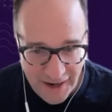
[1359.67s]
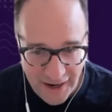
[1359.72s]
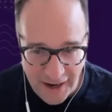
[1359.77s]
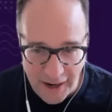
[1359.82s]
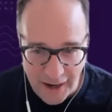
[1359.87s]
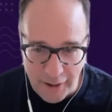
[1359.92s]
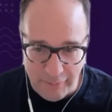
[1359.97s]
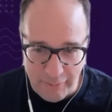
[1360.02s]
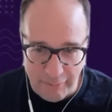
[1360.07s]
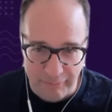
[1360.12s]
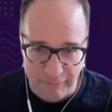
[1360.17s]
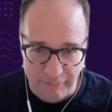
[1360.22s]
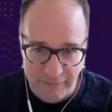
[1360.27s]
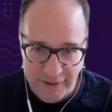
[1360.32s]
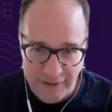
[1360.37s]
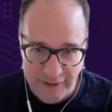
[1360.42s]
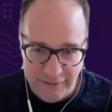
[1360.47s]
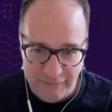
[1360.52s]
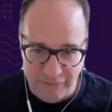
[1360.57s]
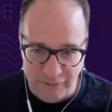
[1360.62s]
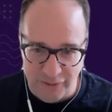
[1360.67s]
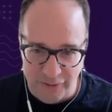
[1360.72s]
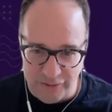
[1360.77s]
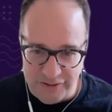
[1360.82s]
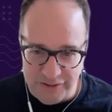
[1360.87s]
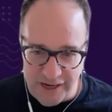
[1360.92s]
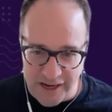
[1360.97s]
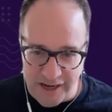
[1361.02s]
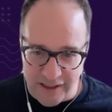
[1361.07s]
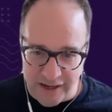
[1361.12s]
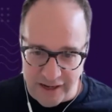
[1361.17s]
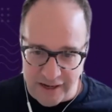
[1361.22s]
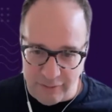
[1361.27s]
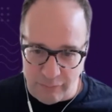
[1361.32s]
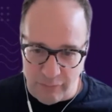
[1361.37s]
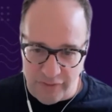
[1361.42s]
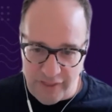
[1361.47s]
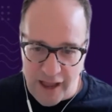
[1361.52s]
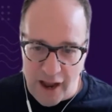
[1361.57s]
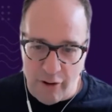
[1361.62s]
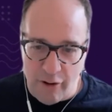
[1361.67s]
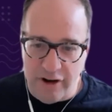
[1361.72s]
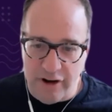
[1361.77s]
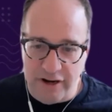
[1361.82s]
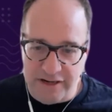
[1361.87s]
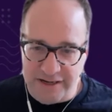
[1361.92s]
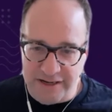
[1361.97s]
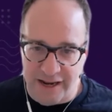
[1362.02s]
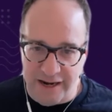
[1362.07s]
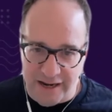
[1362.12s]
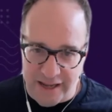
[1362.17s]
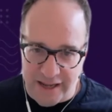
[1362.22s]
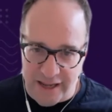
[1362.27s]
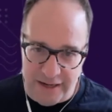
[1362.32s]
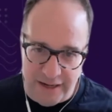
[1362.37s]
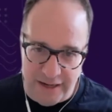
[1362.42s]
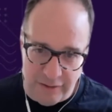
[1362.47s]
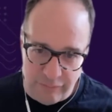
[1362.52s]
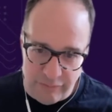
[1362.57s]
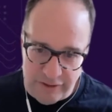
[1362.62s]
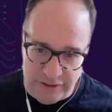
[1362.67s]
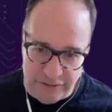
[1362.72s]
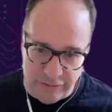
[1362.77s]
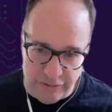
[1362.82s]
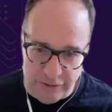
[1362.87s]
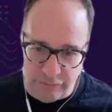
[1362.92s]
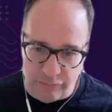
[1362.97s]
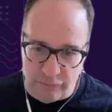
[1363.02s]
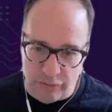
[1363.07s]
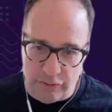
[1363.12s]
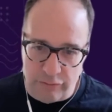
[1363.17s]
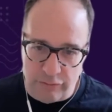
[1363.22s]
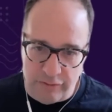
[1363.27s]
For those like without a dedicated research role,